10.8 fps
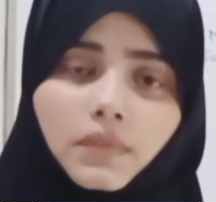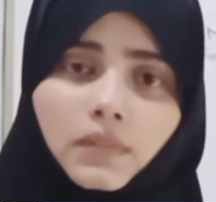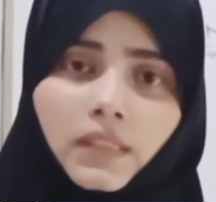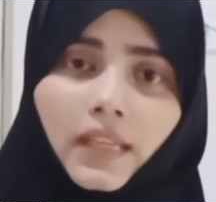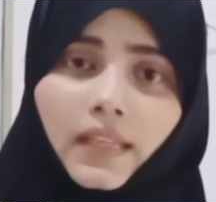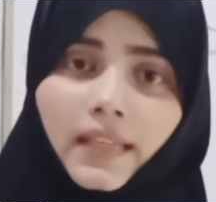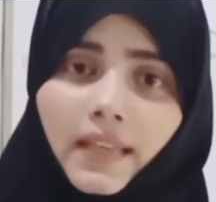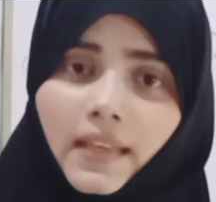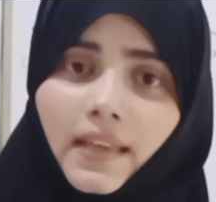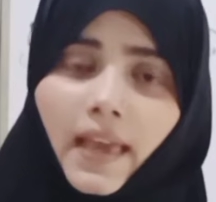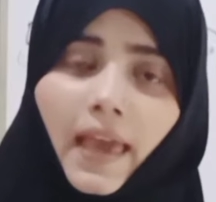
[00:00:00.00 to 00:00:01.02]
They
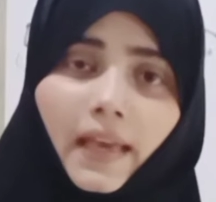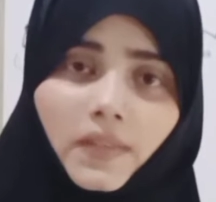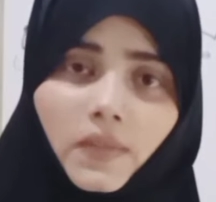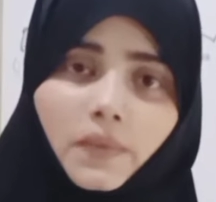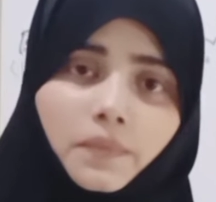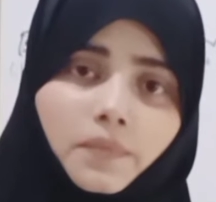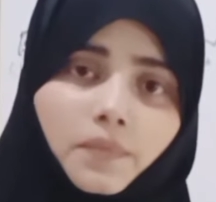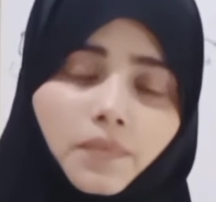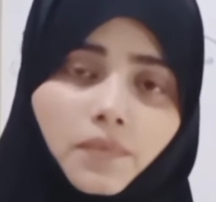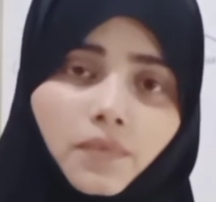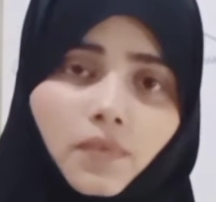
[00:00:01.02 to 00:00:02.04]
lay eggs.
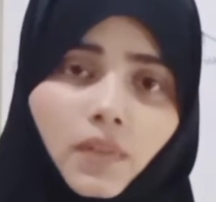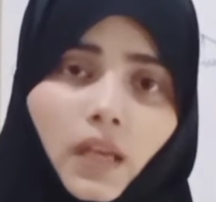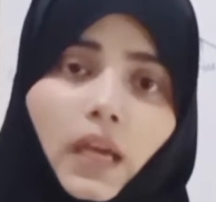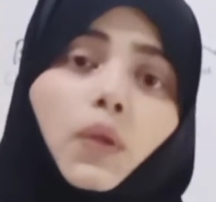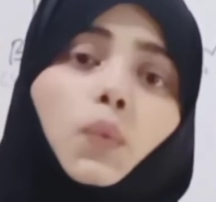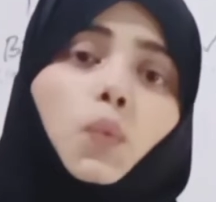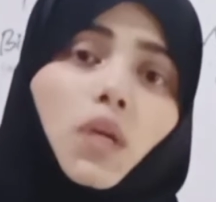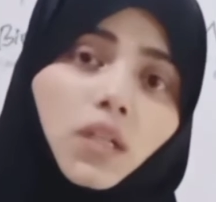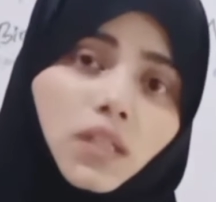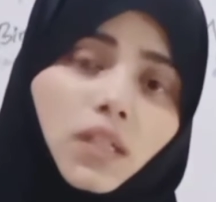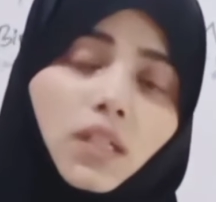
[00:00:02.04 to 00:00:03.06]
And
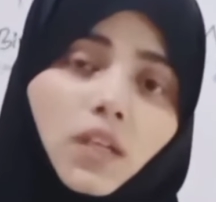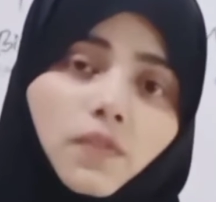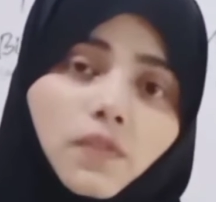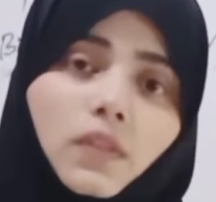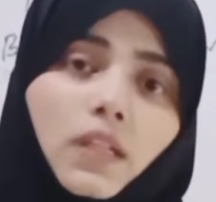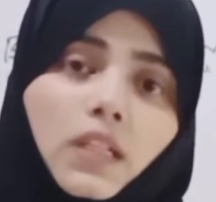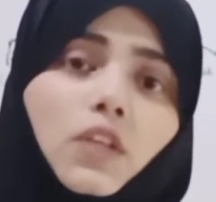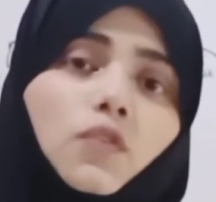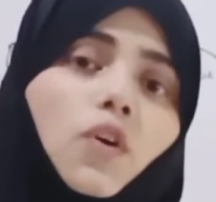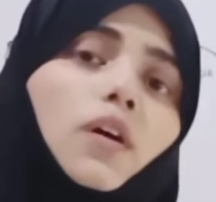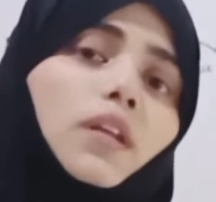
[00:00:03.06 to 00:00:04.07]
where they
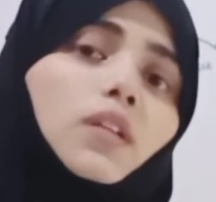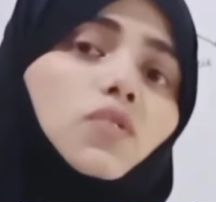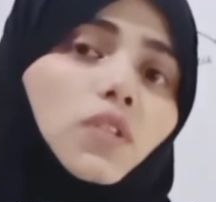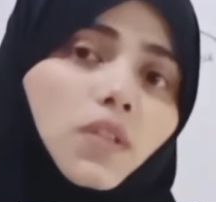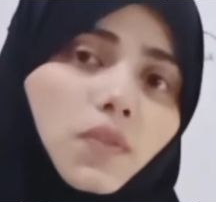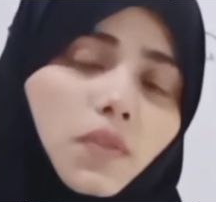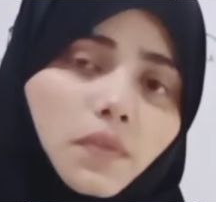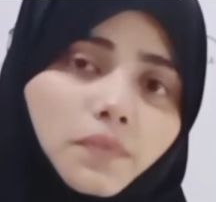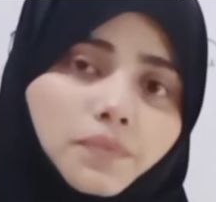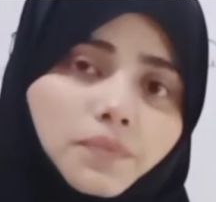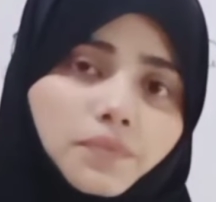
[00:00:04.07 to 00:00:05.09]
live on a trees.
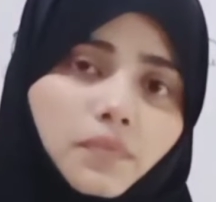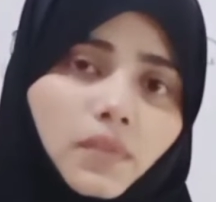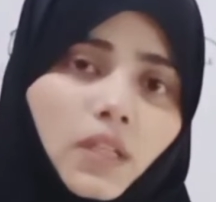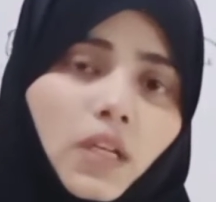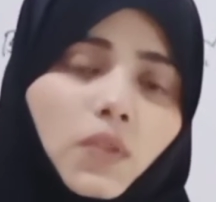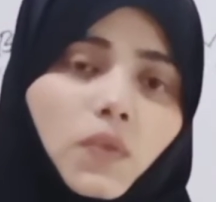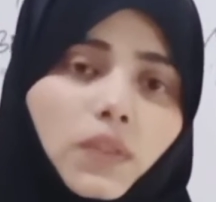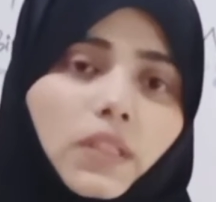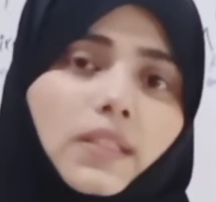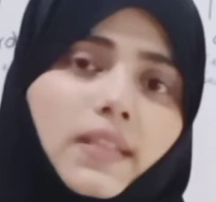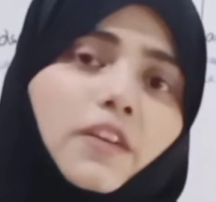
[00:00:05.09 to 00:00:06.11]
So
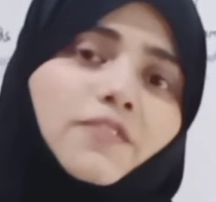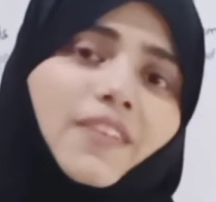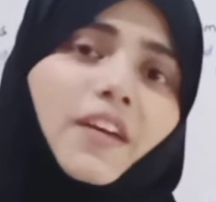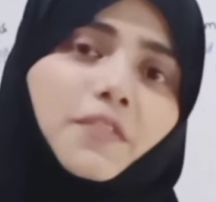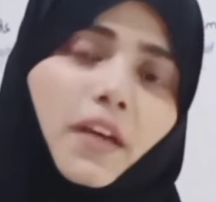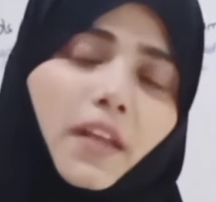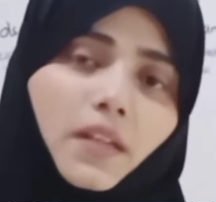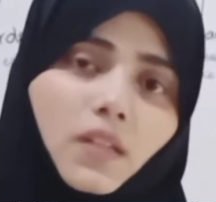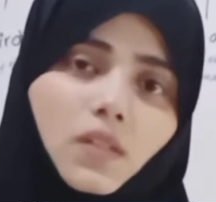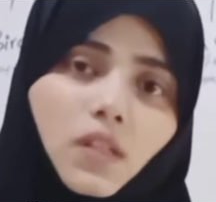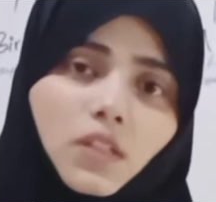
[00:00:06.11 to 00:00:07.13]
these are 5
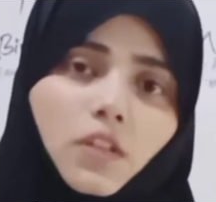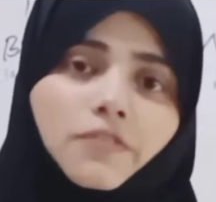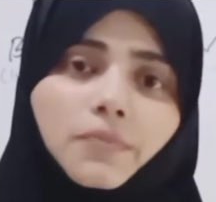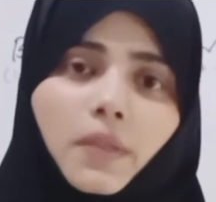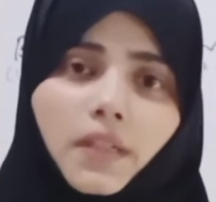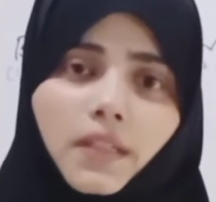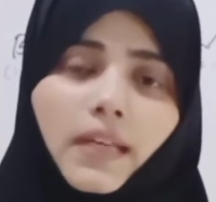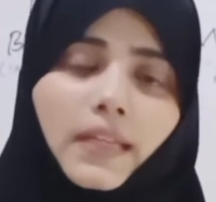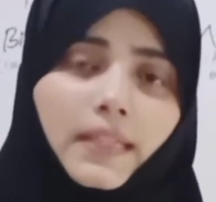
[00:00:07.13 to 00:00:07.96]
characteristics of bird.